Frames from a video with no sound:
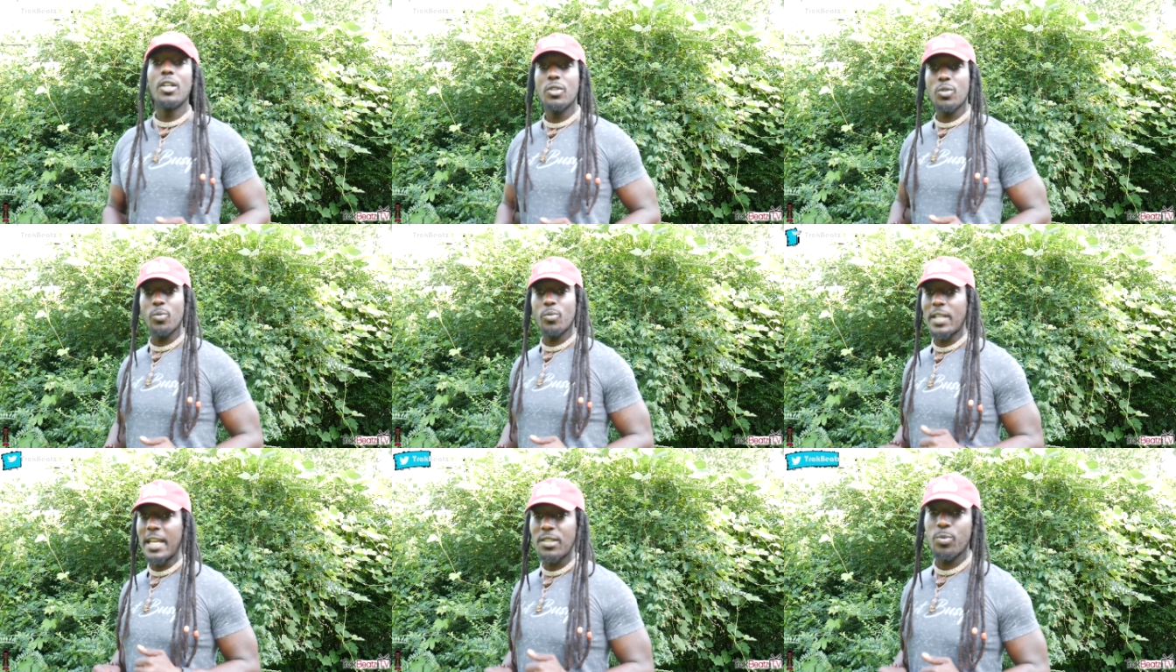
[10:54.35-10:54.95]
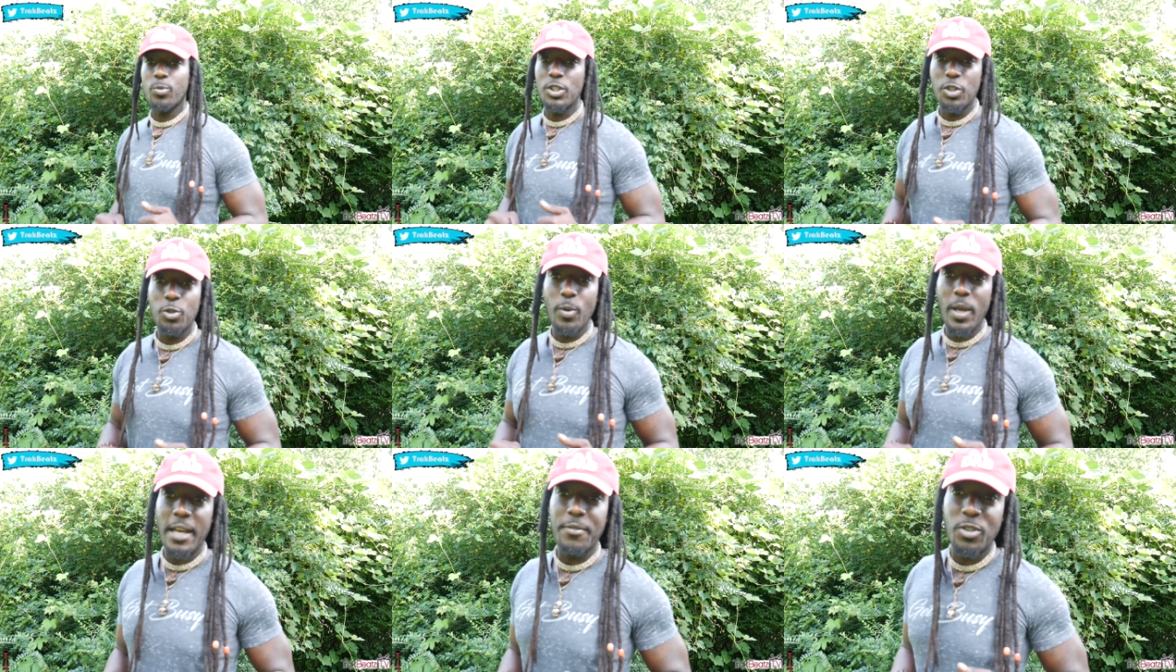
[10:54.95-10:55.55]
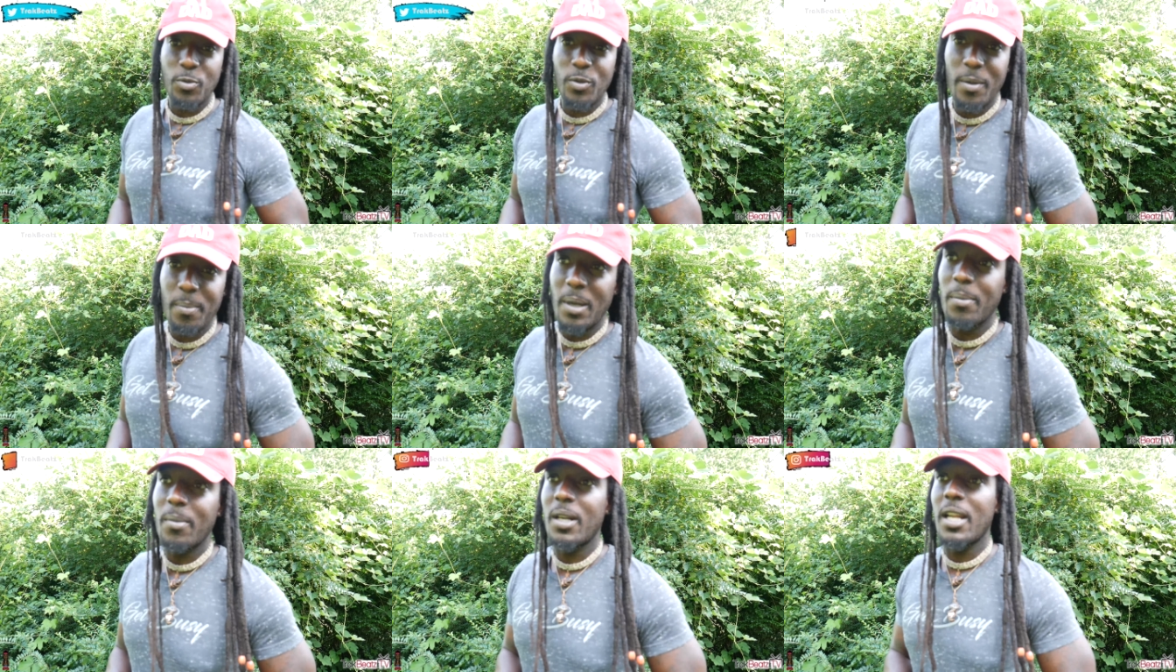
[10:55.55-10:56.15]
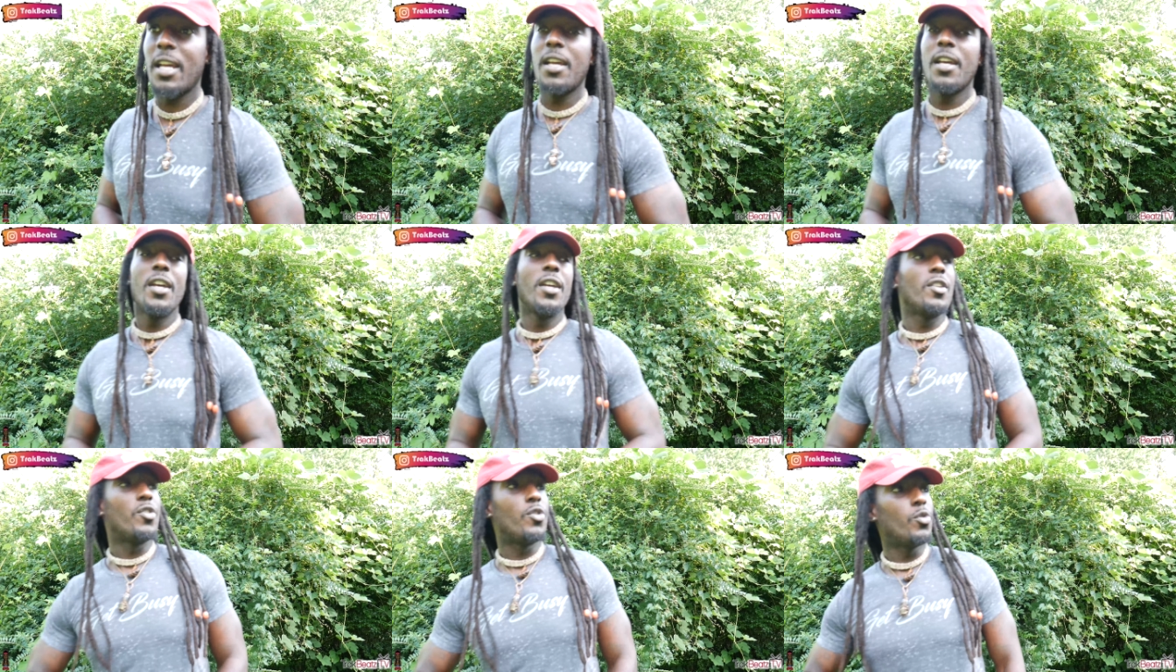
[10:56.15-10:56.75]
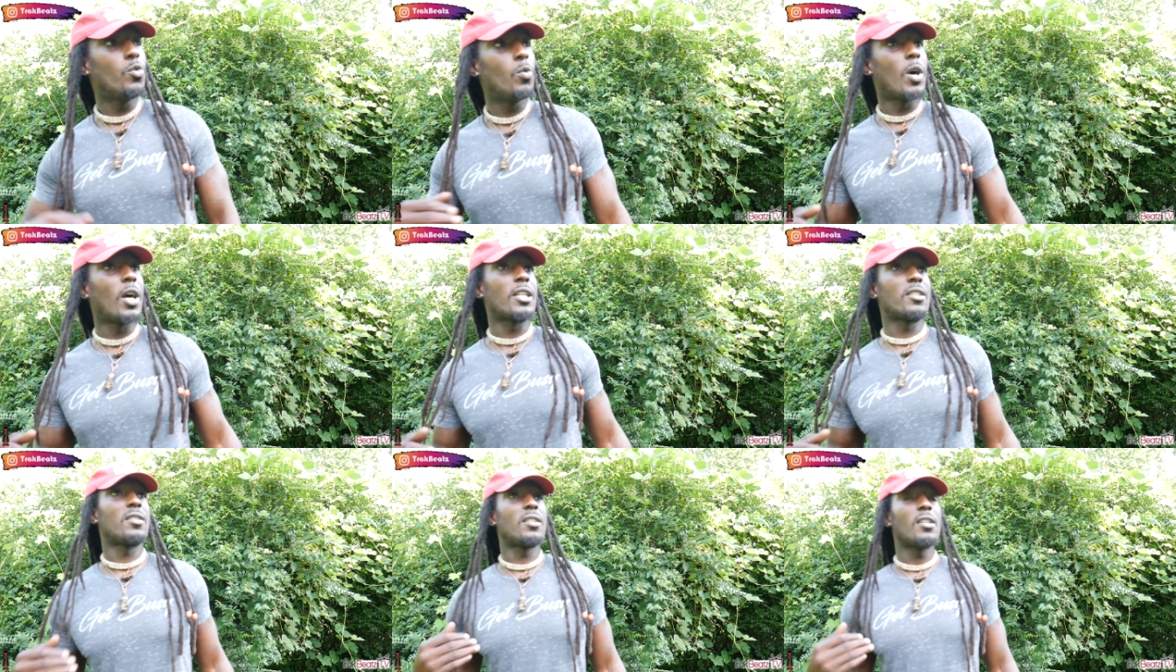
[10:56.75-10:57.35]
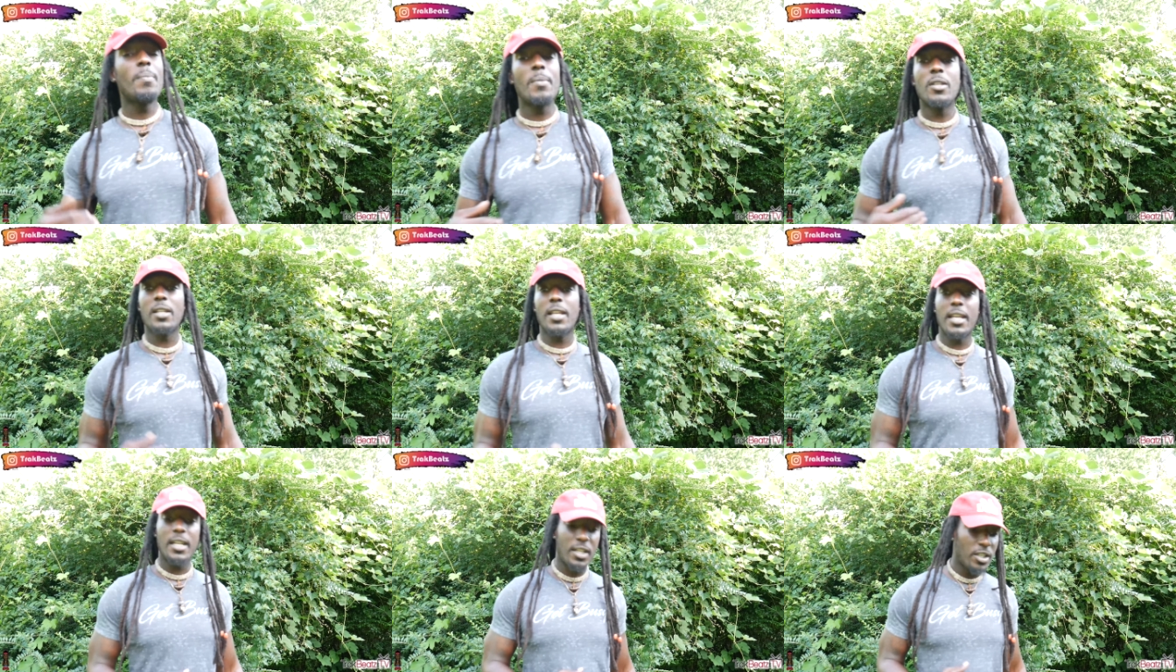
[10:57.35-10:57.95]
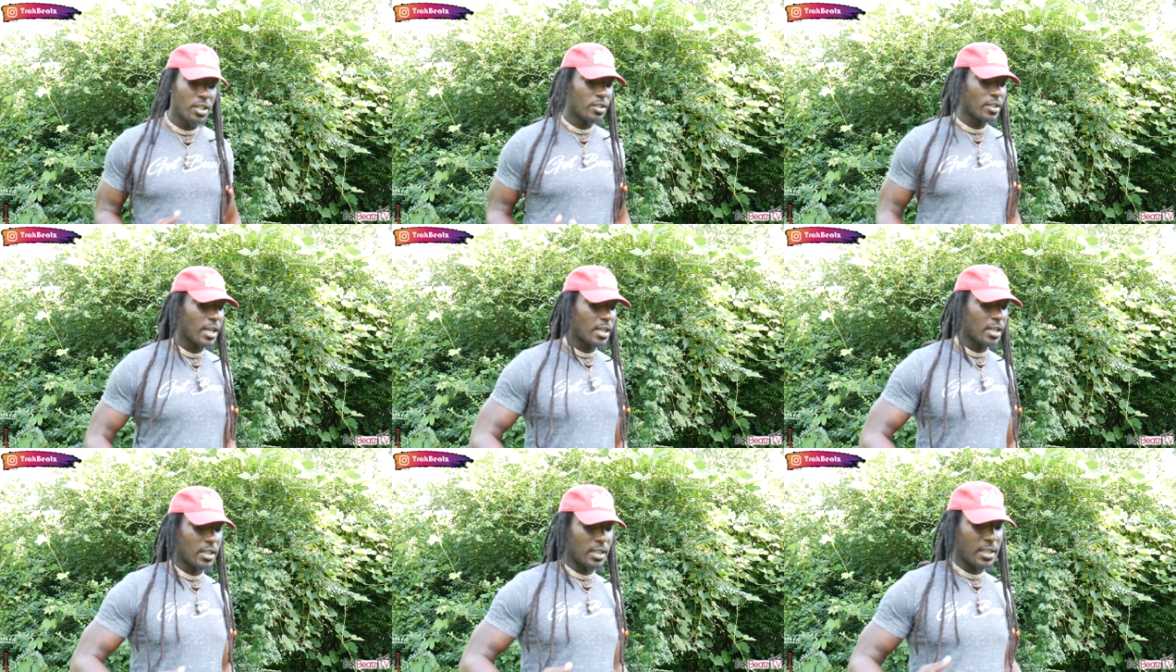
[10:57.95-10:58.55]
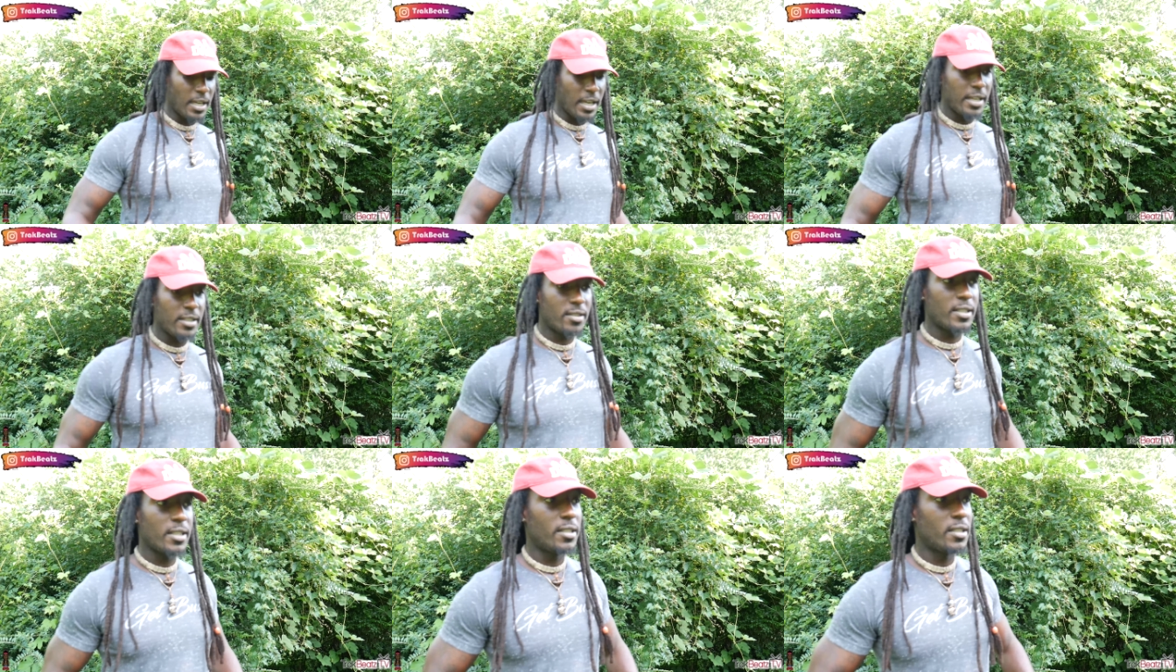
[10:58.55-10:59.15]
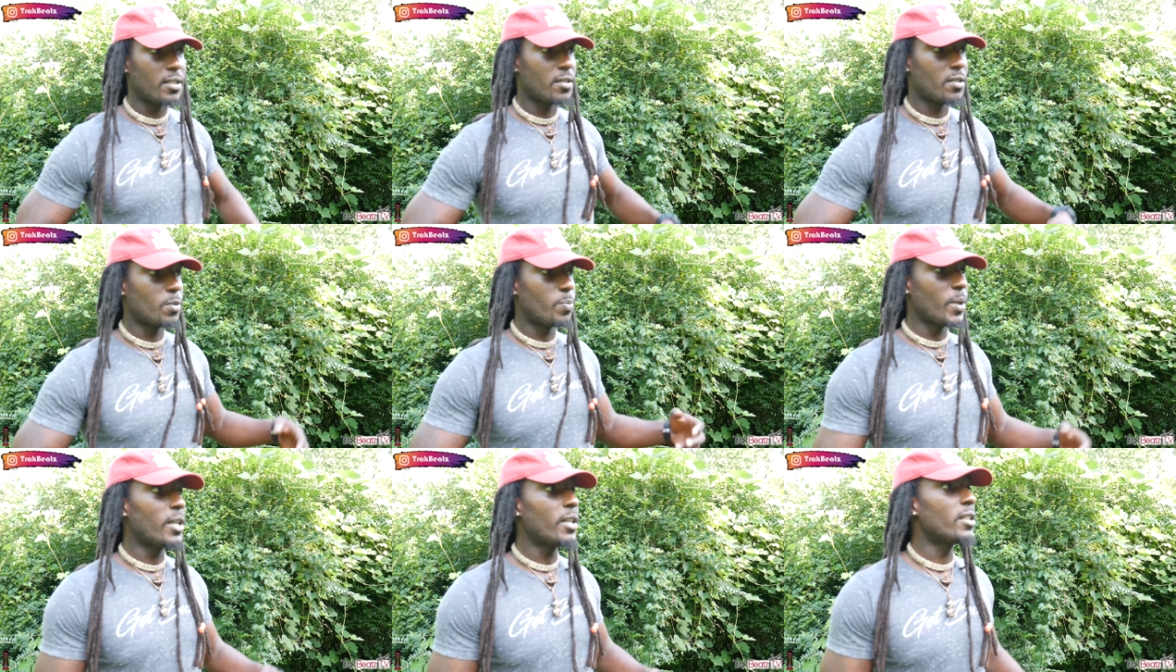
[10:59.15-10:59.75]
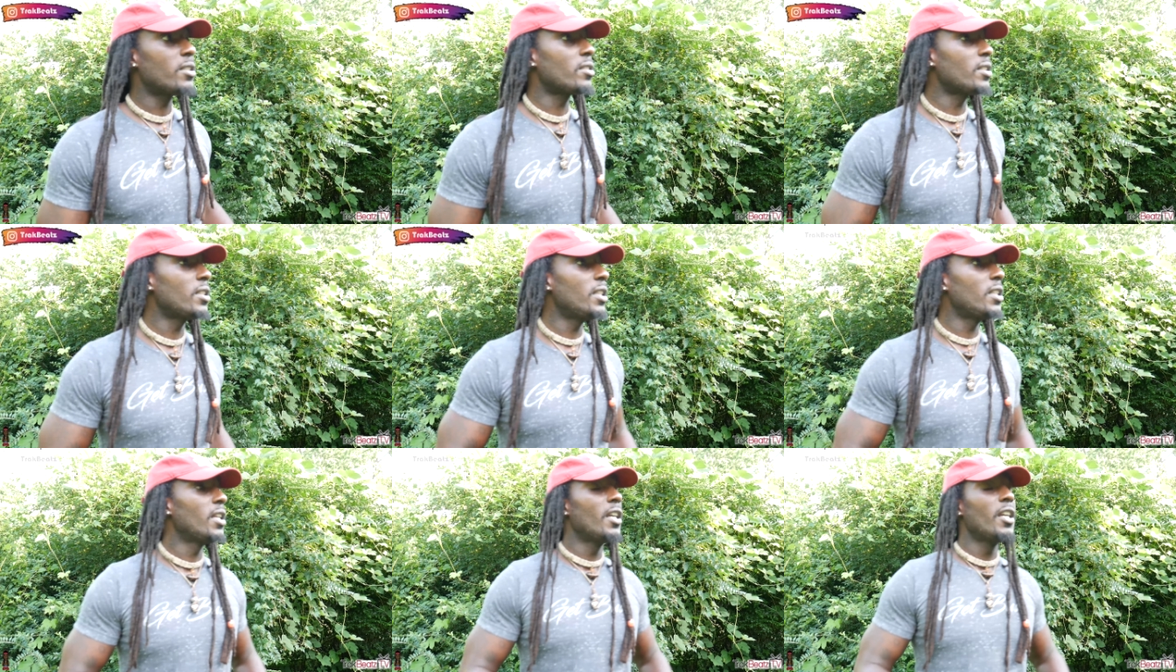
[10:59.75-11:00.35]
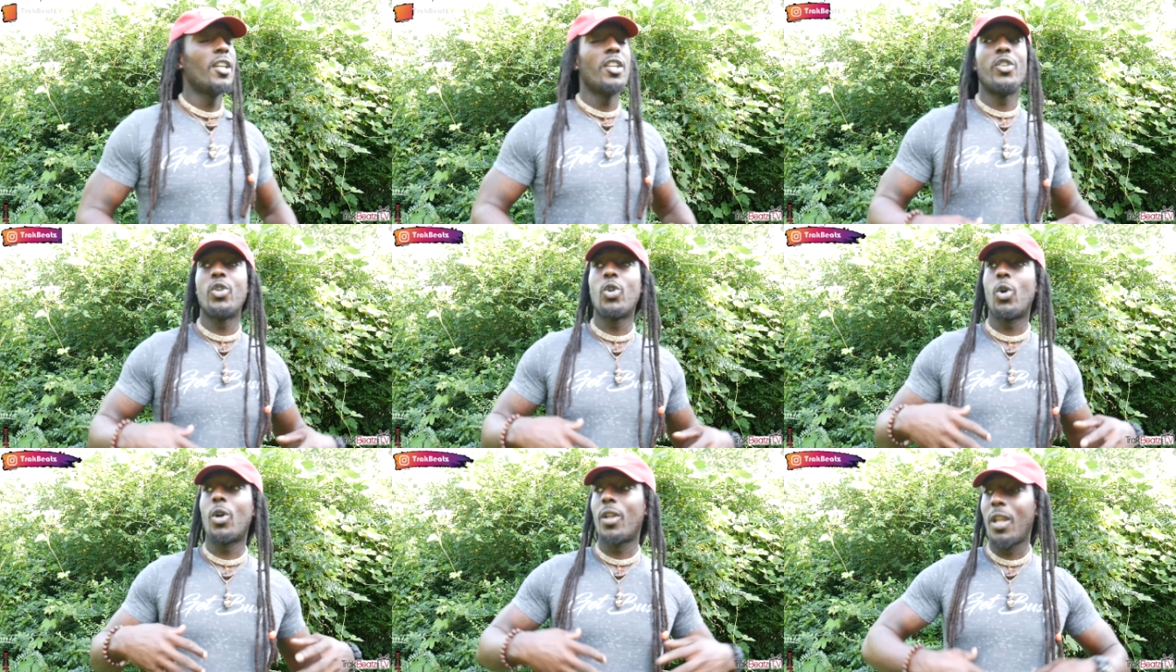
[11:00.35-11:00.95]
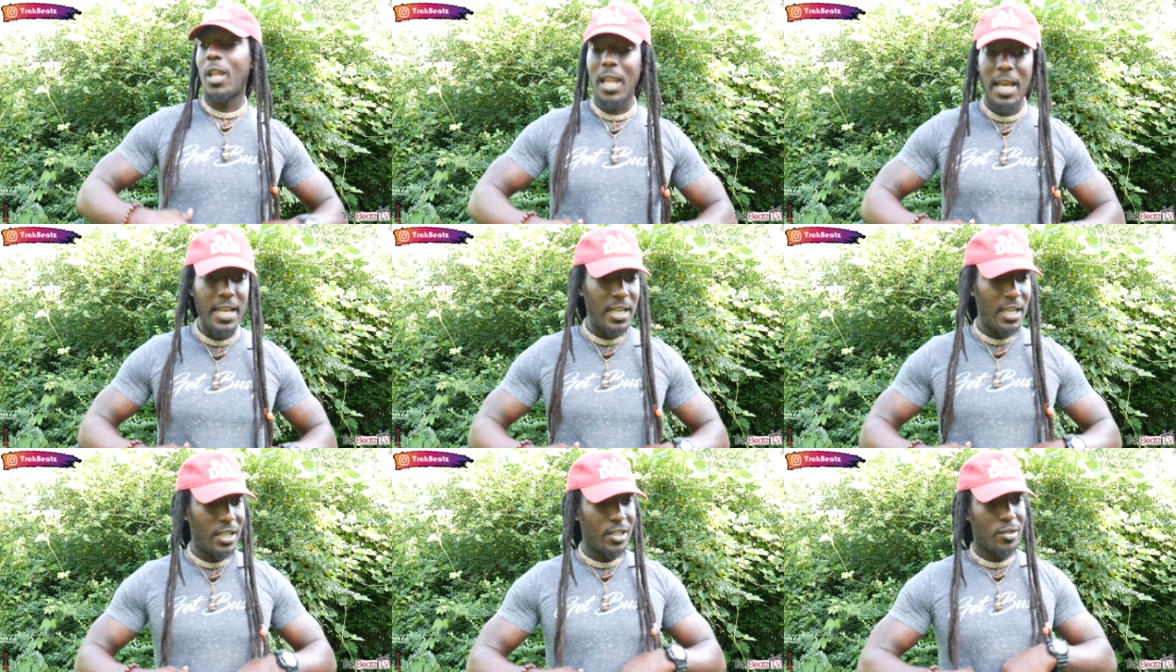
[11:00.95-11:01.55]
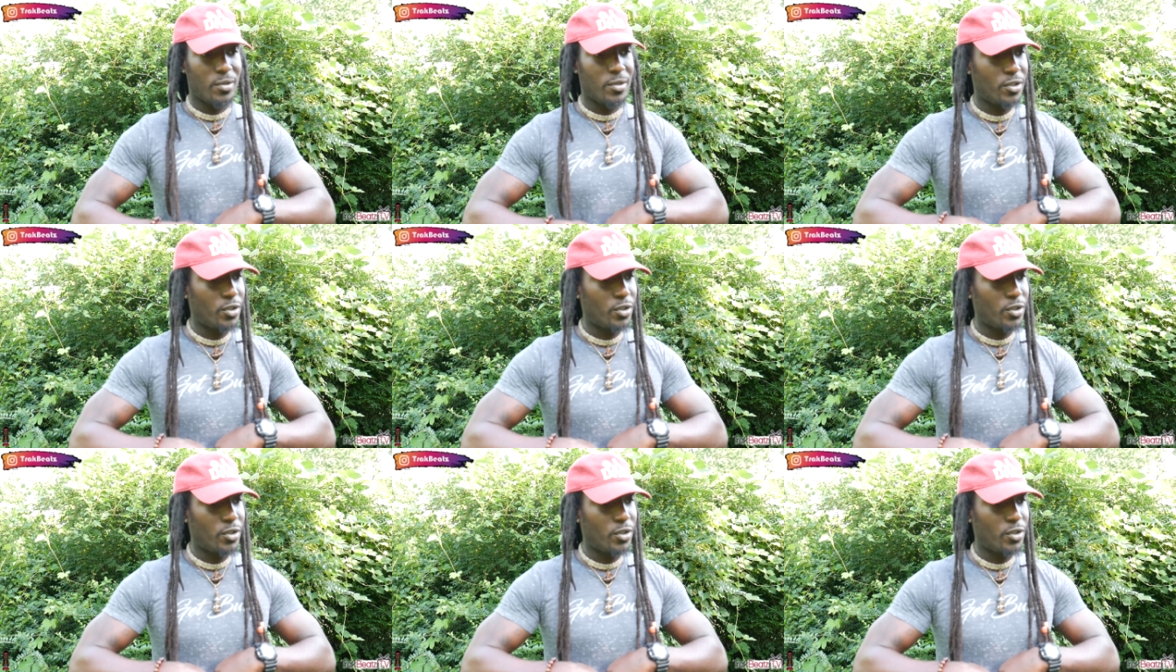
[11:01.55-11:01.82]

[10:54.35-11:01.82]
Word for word: So that's what you have to remember, that you are simulating. You're like a gas station. Spiritually, your light is